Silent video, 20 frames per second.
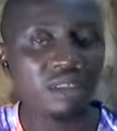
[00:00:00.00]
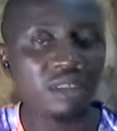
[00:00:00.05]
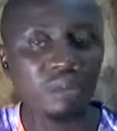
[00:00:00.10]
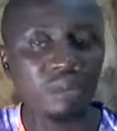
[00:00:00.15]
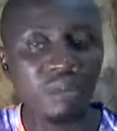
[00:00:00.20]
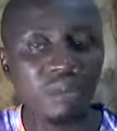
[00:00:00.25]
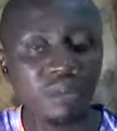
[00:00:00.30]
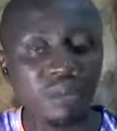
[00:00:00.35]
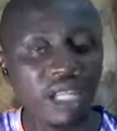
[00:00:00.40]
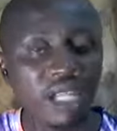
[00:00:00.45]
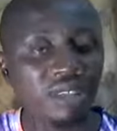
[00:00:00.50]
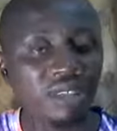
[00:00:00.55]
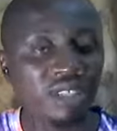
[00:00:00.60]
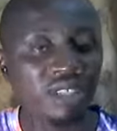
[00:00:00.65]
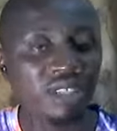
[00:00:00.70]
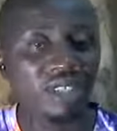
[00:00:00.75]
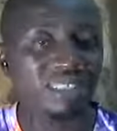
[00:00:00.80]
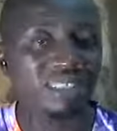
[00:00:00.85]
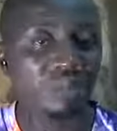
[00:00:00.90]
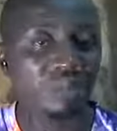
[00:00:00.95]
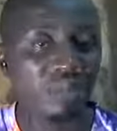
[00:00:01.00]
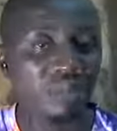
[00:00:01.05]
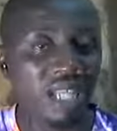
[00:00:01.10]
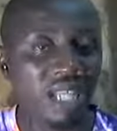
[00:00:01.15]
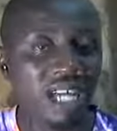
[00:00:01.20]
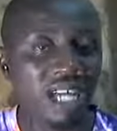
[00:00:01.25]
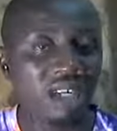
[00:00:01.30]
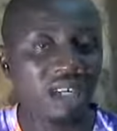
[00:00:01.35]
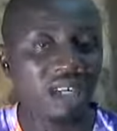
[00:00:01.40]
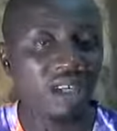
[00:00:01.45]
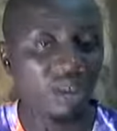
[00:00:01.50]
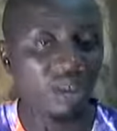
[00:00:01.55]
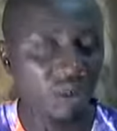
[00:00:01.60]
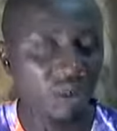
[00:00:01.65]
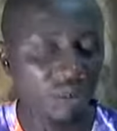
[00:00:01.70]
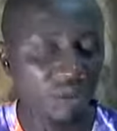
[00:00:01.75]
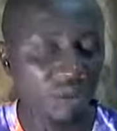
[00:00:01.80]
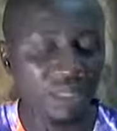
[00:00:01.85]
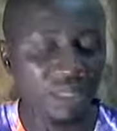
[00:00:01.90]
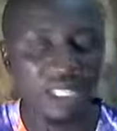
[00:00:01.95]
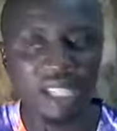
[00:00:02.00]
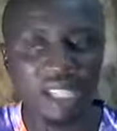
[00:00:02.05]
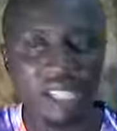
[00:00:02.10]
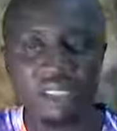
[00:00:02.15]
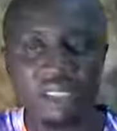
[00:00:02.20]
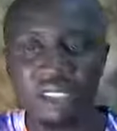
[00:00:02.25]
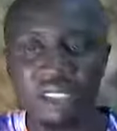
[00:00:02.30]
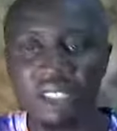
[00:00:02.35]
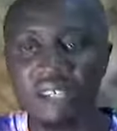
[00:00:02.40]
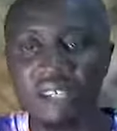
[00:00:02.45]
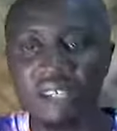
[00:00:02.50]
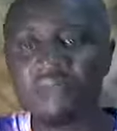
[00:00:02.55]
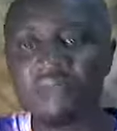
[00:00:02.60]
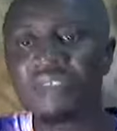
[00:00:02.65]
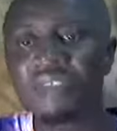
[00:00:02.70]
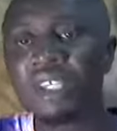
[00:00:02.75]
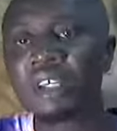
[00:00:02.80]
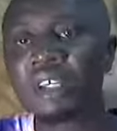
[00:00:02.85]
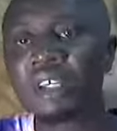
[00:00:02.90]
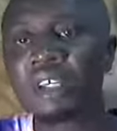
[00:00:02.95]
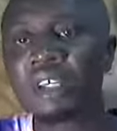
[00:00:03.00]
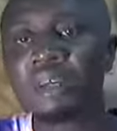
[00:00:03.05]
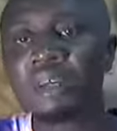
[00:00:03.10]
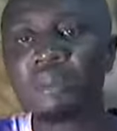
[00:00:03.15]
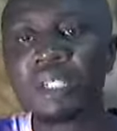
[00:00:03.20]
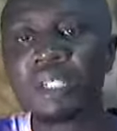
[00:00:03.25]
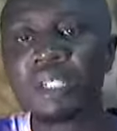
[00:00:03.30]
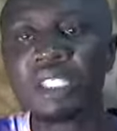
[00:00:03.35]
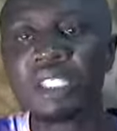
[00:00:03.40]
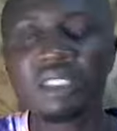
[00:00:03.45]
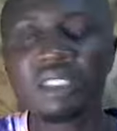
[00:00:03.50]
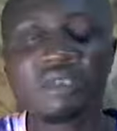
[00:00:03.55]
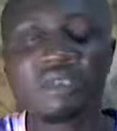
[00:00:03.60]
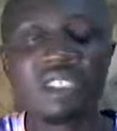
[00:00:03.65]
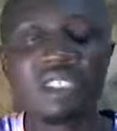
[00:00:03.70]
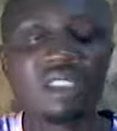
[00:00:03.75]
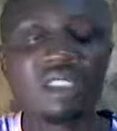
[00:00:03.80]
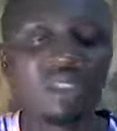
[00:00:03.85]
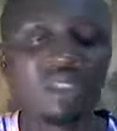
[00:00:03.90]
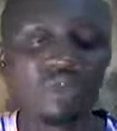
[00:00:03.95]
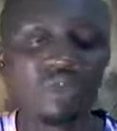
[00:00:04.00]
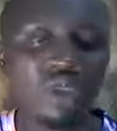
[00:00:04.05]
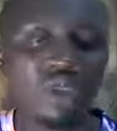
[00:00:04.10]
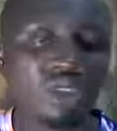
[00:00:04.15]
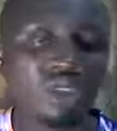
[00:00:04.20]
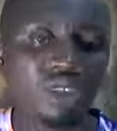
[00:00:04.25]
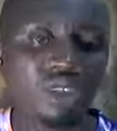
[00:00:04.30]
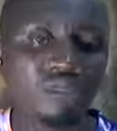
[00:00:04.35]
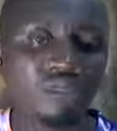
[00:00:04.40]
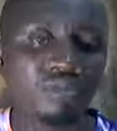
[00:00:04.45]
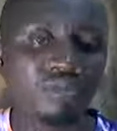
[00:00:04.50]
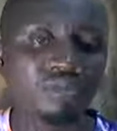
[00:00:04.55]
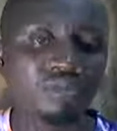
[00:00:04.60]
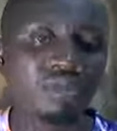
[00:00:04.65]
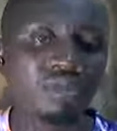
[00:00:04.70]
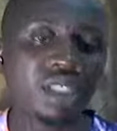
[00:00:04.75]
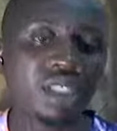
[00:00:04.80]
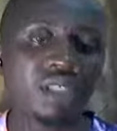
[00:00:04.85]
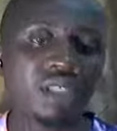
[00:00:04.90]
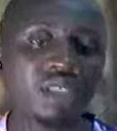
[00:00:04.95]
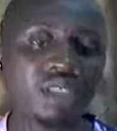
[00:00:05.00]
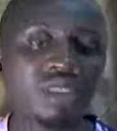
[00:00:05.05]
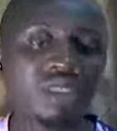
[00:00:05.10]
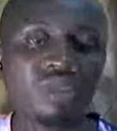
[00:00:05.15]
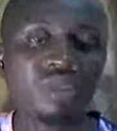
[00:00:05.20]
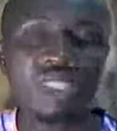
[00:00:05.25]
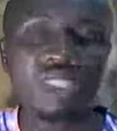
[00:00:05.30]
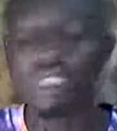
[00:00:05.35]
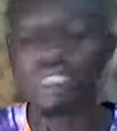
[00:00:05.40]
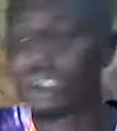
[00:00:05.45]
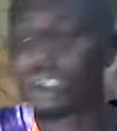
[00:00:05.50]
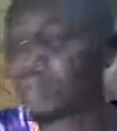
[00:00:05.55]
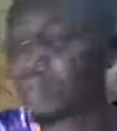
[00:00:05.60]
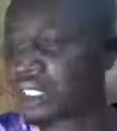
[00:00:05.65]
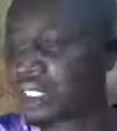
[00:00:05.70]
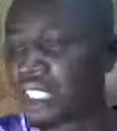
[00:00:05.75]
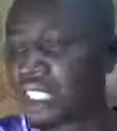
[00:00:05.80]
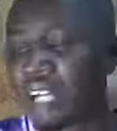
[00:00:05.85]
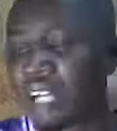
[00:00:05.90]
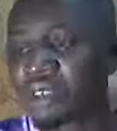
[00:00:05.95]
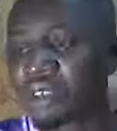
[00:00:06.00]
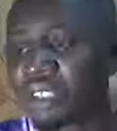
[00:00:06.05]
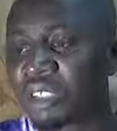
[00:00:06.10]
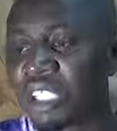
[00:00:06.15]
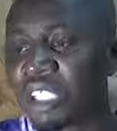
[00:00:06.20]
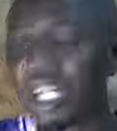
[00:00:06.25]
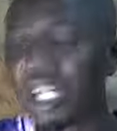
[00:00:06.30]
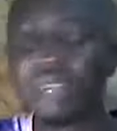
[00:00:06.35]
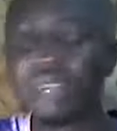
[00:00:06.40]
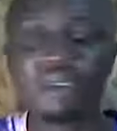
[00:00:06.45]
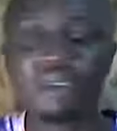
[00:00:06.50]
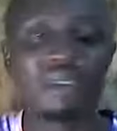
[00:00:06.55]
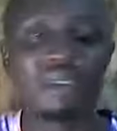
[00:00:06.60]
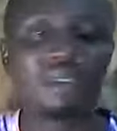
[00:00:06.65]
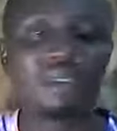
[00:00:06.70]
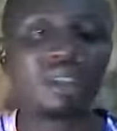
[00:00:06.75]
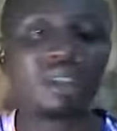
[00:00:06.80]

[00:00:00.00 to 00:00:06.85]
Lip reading: popularly known as black gum in Nigeria, please read the instruction. The instruction master will tell you,